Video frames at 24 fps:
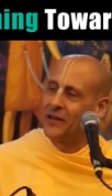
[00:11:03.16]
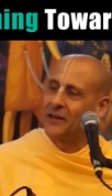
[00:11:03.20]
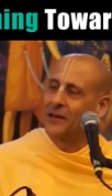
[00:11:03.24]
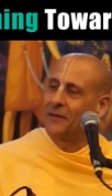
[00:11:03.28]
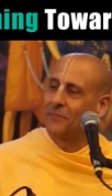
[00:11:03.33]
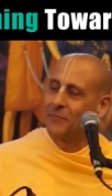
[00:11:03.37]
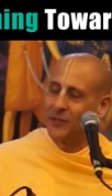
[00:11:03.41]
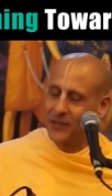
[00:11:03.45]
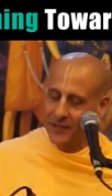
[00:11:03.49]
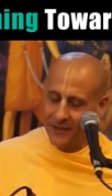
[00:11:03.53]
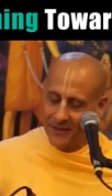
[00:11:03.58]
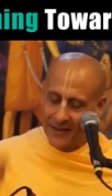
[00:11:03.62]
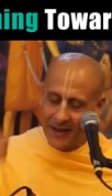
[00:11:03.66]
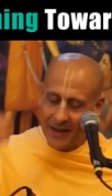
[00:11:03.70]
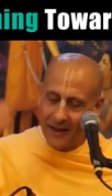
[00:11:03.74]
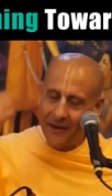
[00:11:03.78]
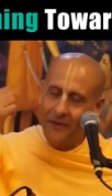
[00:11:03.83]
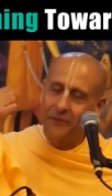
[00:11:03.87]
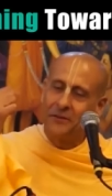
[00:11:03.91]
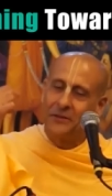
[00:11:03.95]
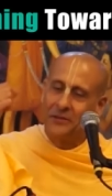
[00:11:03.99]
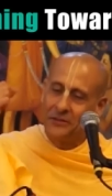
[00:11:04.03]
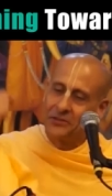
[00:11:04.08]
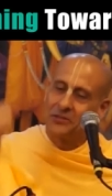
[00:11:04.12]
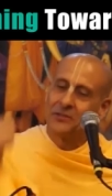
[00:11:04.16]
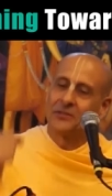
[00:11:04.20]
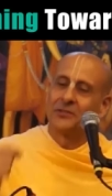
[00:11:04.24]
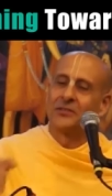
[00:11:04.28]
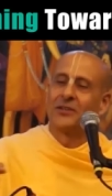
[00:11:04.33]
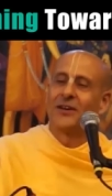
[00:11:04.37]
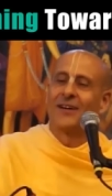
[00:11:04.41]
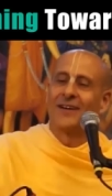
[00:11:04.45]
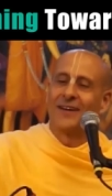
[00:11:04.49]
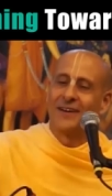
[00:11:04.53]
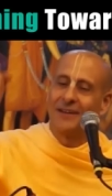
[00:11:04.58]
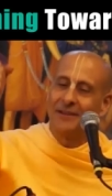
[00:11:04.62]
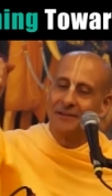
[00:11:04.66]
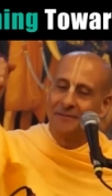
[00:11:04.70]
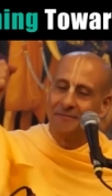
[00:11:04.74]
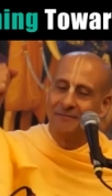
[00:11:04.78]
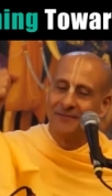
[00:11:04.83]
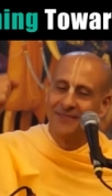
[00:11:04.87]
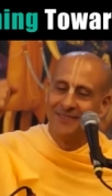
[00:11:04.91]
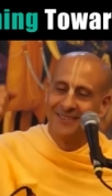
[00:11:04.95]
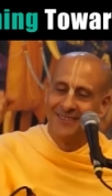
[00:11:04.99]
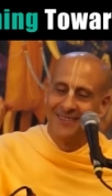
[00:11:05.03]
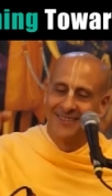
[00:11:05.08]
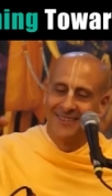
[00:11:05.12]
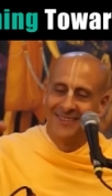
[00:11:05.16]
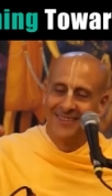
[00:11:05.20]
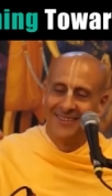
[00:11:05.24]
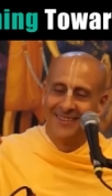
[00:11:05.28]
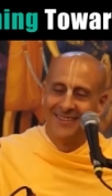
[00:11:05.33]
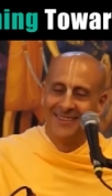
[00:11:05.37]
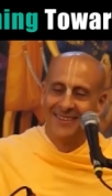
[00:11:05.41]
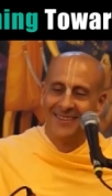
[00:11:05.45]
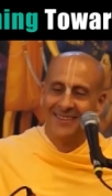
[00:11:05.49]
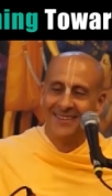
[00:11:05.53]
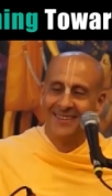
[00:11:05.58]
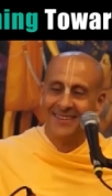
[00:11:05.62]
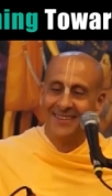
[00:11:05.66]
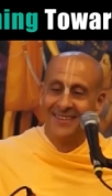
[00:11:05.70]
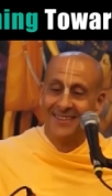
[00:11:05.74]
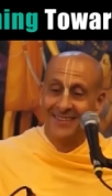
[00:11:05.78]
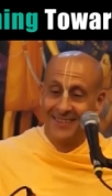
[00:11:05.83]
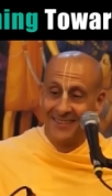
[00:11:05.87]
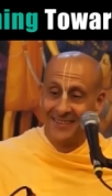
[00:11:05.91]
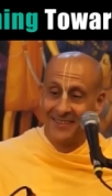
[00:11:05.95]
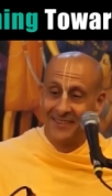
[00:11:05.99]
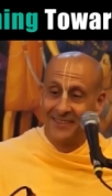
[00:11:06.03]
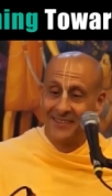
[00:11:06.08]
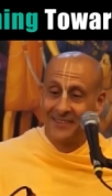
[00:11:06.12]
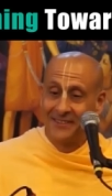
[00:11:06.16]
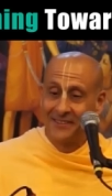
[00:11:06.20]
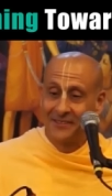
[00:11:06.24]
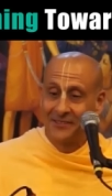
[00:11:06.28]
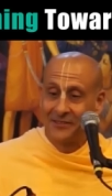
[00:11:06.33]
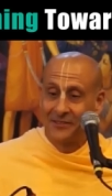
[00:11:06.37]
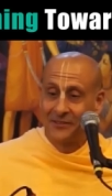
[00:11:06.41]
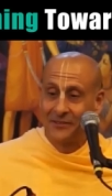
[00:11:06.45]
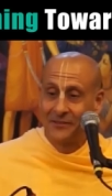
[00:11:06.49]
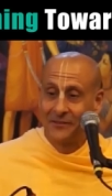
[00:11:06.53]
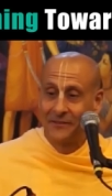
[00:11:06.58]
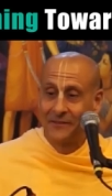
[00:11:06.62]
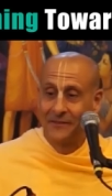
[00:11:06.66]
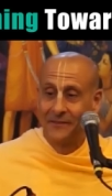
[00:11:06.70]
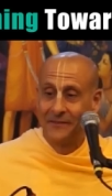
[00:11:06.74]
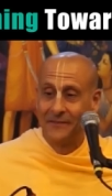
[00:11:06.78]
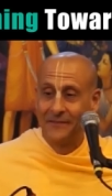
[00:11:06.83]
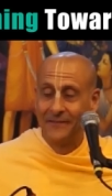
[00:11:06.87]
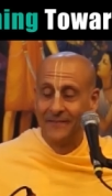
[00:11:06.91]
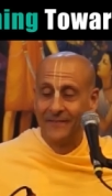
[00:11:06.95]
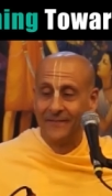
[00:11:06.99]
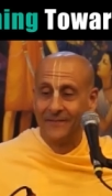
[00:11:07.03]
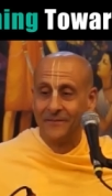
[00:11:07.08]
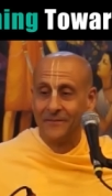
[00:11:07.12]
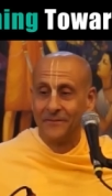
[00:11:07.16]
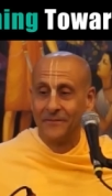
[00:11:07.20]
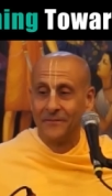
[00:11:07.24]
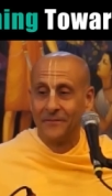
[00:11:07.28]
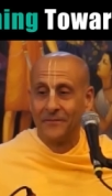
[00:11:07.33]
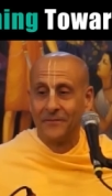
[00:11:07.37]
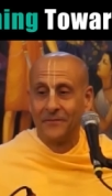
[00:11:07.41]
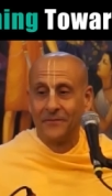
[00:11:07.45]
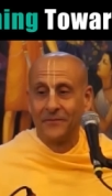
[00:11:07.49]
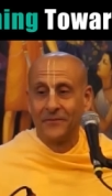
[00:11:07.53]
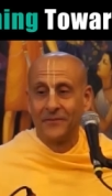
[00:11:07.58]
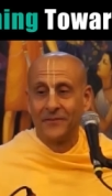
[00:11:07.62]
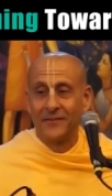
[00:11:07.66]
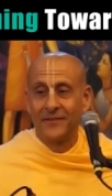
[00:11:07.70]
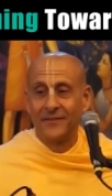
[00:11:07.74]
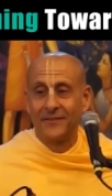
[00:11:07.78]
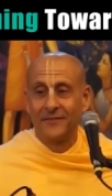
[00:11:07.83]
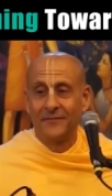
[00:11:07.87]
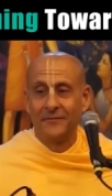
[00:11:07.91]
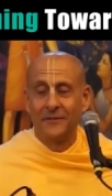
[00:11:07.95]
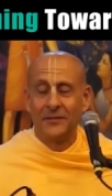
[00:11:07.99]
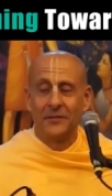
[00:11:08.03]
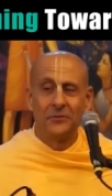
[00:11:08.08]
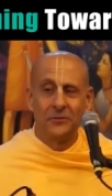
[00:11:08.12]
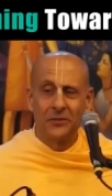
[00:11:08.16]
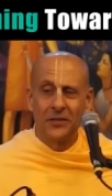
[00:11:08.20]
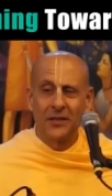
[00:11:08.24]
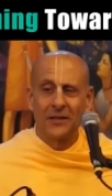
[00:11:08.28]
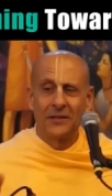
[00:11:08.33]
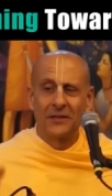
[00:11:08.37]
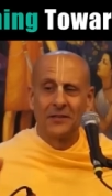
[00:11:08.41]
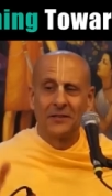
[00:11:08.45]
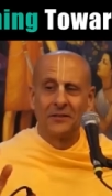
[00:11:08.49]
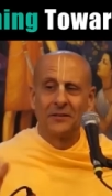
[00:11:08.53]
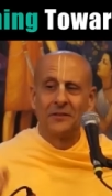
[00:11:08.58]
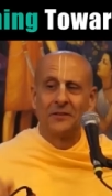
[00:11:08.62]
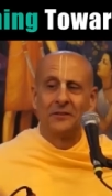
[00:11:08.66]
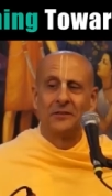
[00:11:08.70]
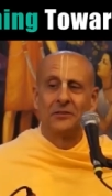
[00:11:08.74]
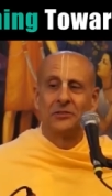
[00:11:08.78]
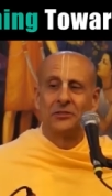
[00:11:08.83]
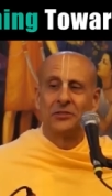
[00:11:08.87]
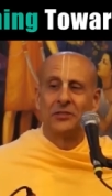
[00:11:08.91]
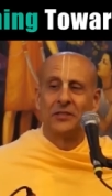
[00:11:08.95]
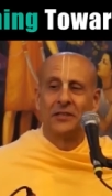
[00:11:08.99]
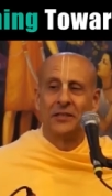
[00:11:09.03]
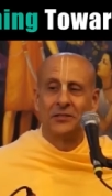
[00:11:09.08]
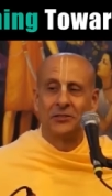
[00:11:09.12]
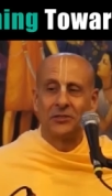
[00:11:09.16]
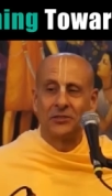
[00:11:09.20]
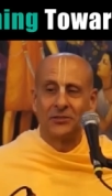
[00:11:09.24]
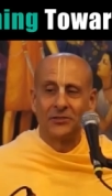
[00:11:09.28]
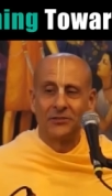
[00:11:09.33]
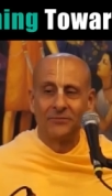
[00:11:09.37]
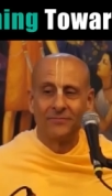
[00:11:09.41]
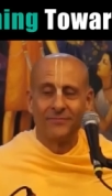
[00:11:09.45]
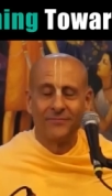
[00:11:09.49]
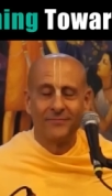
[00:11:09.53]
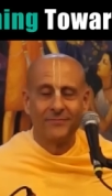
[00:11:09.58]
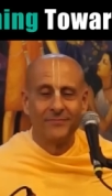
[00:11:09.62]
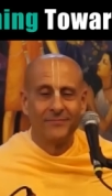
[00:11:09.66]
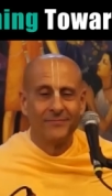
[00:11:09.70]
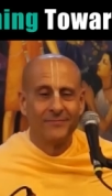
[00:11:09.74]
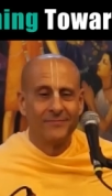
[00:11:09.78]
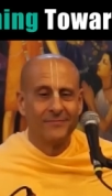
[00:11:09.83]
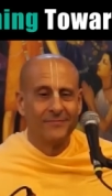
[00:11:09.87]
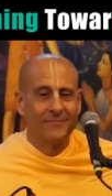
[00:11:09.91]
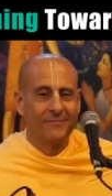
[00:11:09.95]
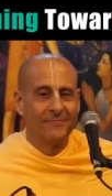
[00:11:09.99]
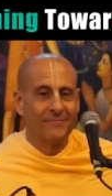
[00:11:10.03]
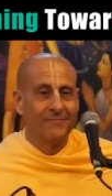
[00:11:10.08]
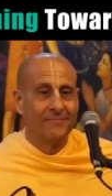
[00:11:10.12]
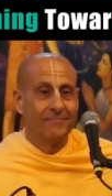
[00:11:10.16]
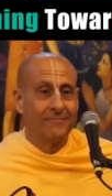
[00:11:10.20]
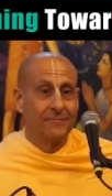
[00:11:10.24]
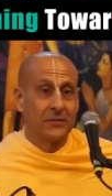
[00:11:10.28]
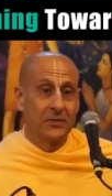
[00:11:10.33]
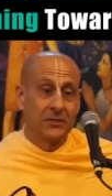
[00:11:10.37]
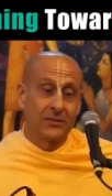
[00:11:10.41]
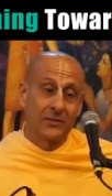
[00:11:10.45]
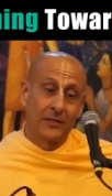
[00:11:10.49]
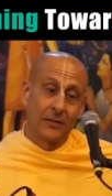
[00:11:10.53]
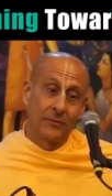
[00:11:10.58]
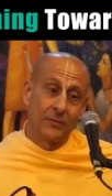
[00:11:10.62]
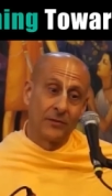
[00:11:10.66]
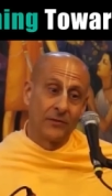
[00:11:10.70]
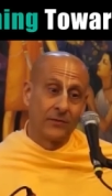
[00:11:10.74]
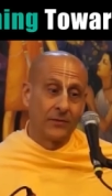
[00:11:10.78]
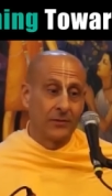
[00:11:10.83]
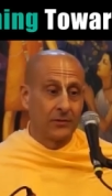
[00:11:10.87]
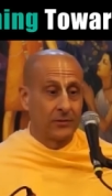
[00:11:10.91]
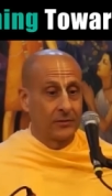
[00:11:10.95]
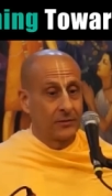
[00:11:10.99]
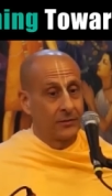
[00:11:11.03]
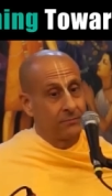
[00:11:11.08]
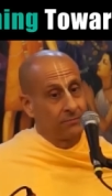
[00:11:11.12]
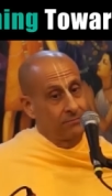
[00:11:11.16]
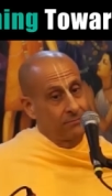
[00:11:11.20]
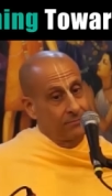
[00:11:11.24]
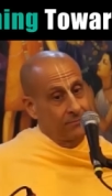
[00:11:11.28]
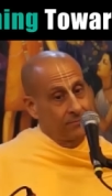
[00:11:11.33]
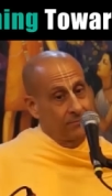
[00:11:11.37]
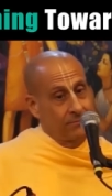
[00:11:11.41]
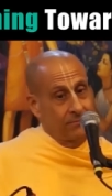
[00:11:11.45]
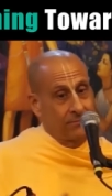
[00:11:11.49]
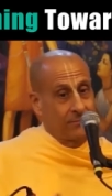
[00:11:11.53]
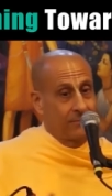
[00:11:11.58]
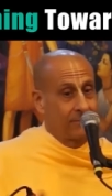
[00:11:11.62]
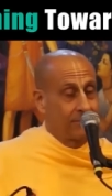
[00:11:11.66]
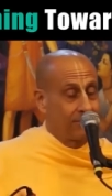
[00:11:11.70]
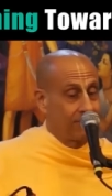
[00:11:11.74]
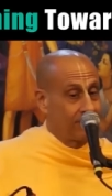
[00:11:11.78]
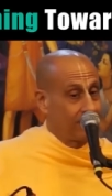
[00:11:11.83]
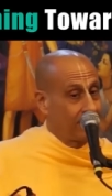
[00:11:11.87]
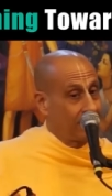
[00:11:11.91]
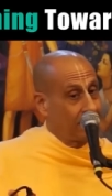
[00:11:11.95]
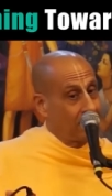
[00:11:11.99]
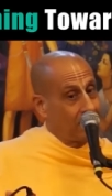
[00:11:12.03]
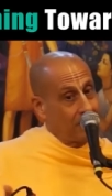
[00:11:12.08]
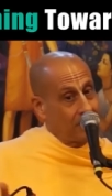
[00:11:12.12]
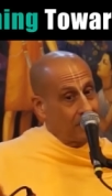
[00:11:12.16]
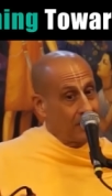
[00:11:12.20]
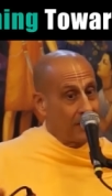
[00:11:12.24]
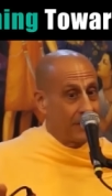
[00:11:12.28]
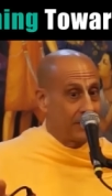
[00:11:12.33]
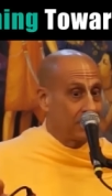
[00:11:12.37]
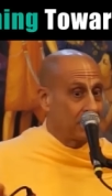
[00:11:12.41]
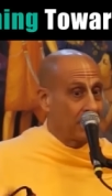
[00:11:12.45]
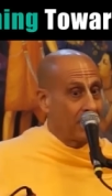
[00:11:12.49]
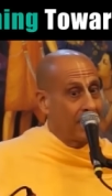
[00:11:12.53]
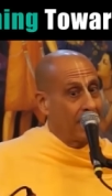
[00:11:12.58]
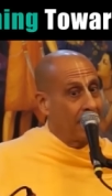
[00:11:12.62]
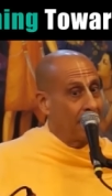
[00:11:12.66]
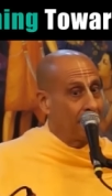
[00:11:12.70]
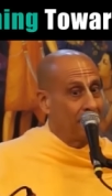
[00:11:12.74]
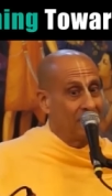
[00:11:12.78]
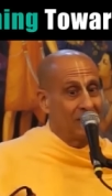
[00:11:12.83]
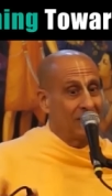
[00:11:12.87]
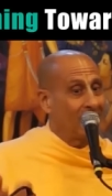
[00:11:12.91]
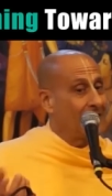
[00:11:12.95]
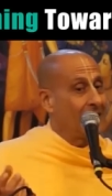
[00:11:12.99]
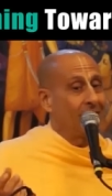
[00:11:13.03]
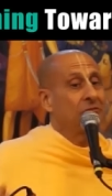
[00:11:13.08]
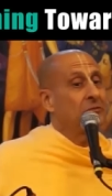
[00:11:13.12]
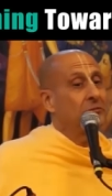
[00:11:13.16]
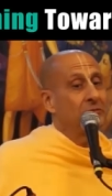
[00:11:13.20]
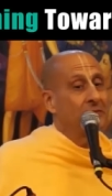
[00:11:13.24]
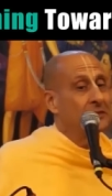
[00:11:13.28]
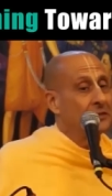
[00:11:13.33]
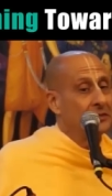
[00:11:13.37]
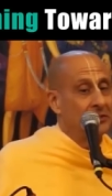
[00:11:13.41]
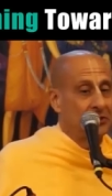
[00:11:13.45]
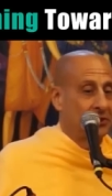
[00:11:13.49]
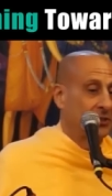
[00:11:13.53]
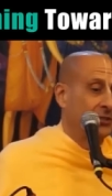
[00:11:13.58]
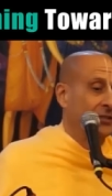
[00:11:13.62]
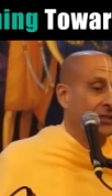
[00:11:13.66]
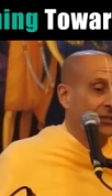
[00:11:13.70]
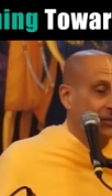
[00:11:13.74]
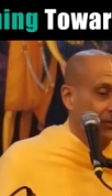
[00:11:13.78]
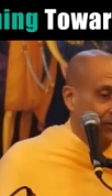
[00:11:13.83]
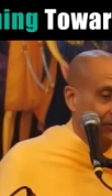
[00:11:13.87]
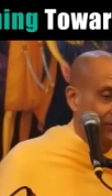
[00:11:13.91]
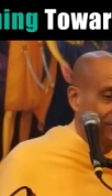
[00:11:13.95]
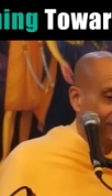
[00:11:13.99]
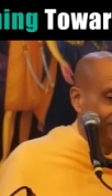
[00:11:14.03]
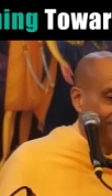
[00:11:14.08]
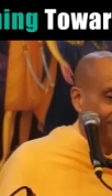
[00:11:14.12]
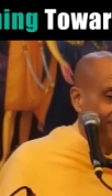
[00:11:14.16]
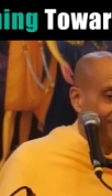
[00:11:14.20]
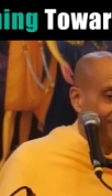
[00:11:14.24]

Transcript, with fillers: done it. But now is the time. Yes? We do that at initiation. But some of us get all kinds of habits after initiation